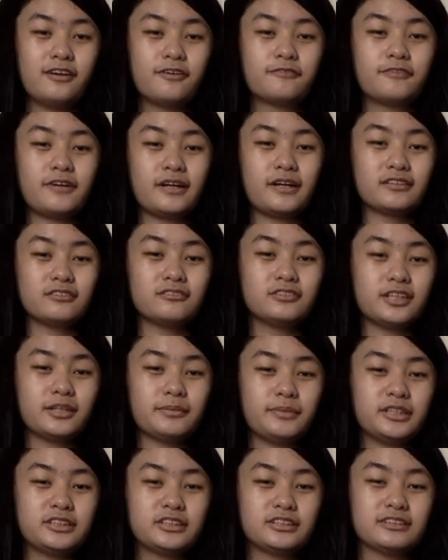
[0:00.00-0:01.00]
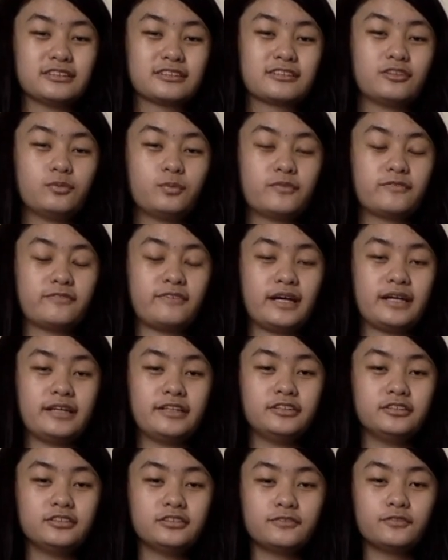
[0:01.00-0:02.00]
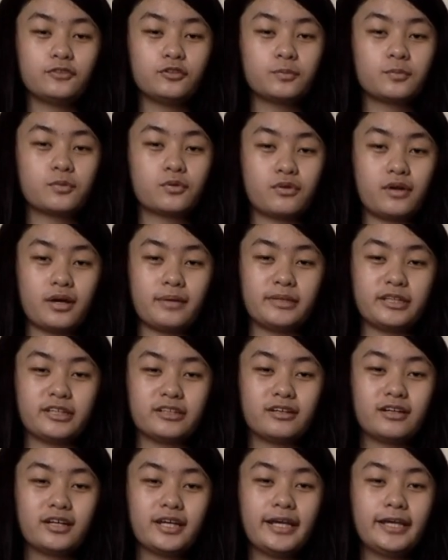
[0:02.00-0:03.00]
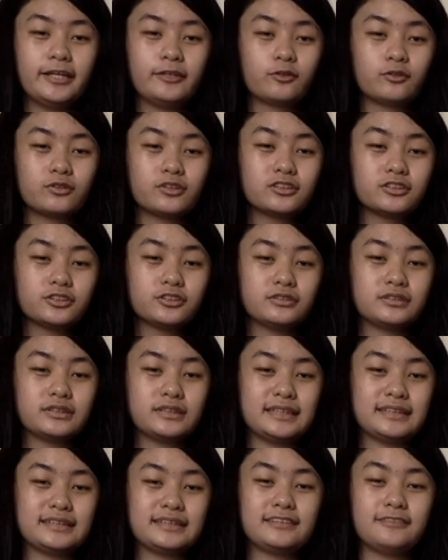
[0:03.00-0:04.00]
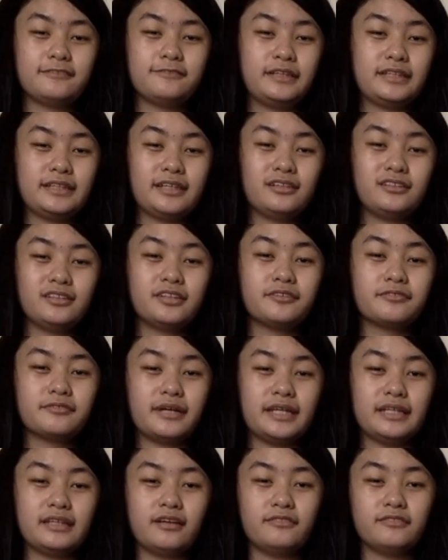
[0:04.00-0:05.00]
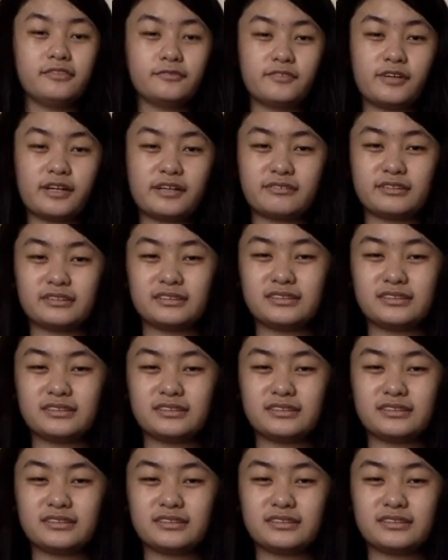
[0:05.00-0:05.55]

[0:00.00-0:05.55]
Fractal dimensions could provide useful parameter in order to assess the fatality rate of the virus.